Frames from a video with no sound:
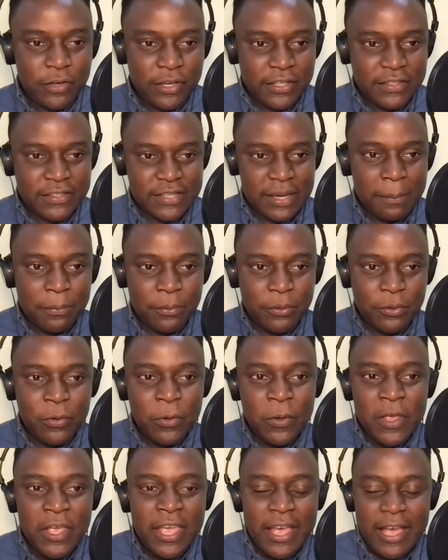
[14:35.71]
you an example,
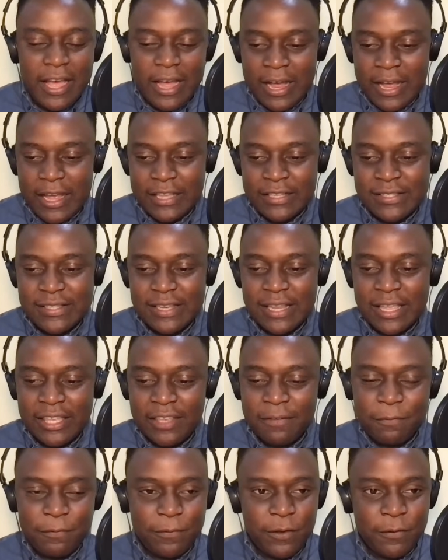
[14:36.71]
it's like
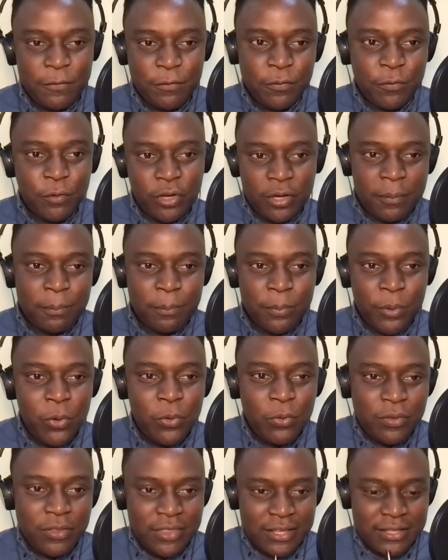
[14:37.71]
if you've got a
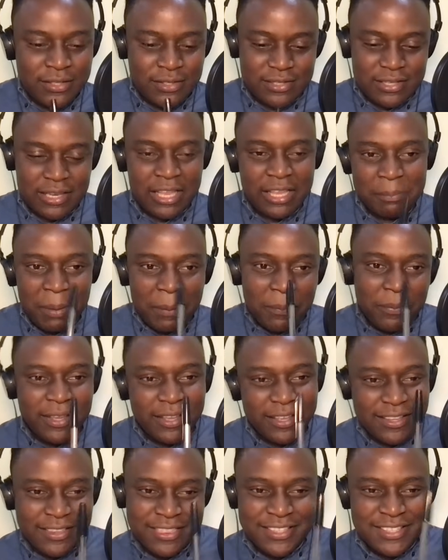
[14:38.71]
bone that's like
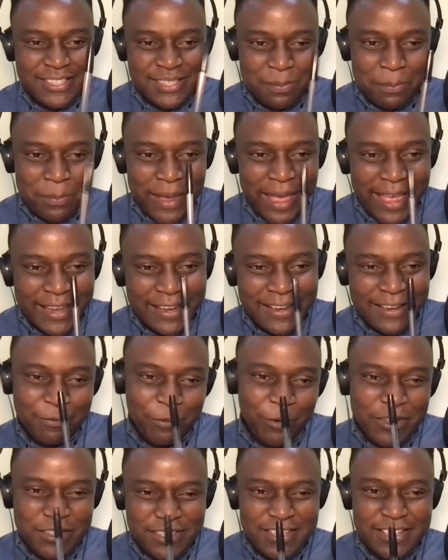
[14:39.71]
maybe this pen,
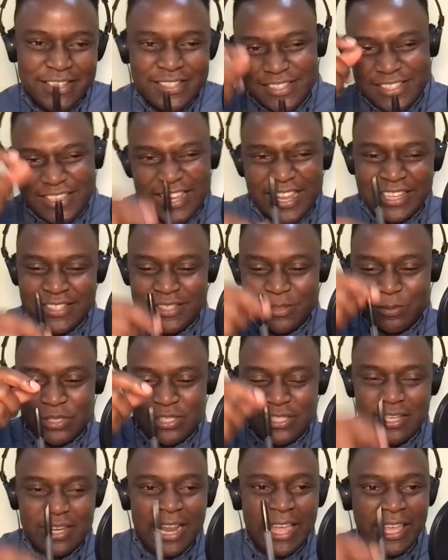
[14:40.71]
for instance,
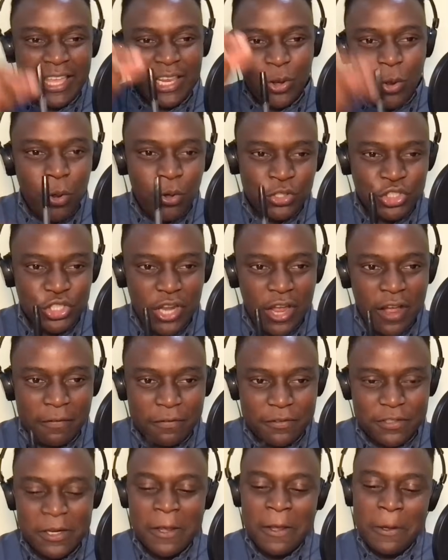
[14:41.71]
it's like a long
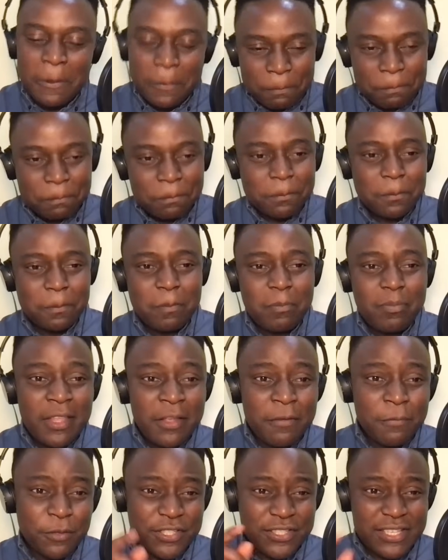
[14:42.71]
shaft.
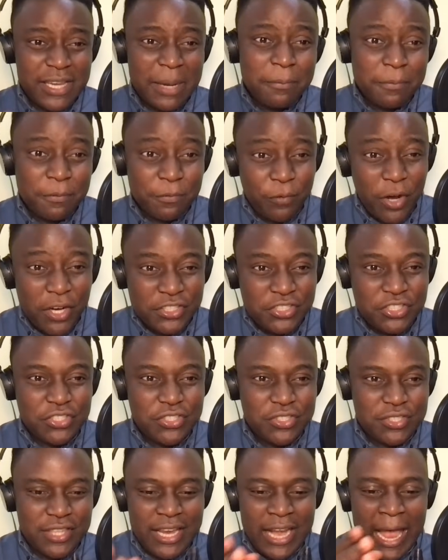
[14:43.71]
For some
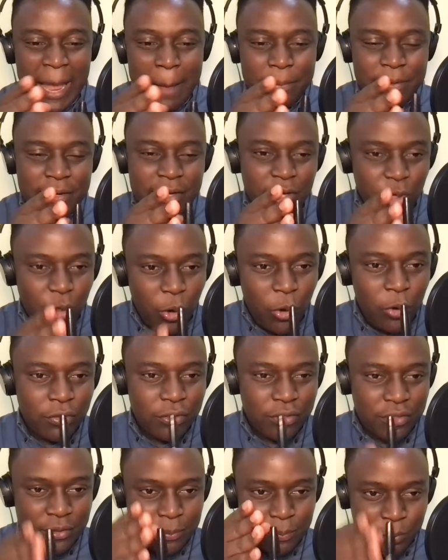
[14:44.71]
fractures that happen
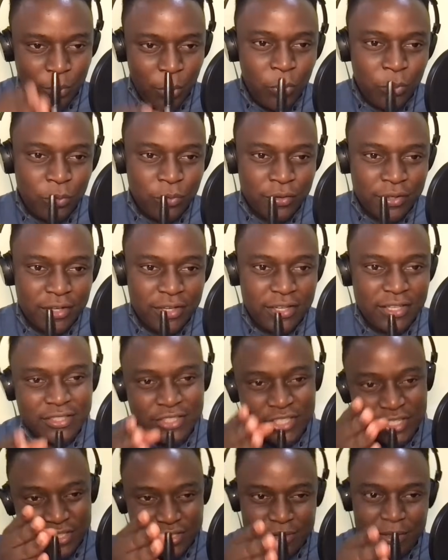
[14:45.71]
along the bone
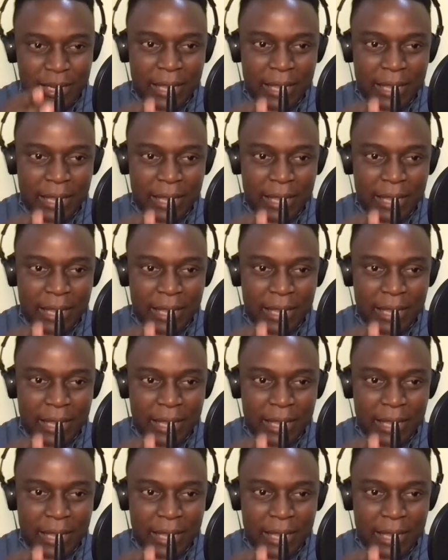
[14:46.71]
just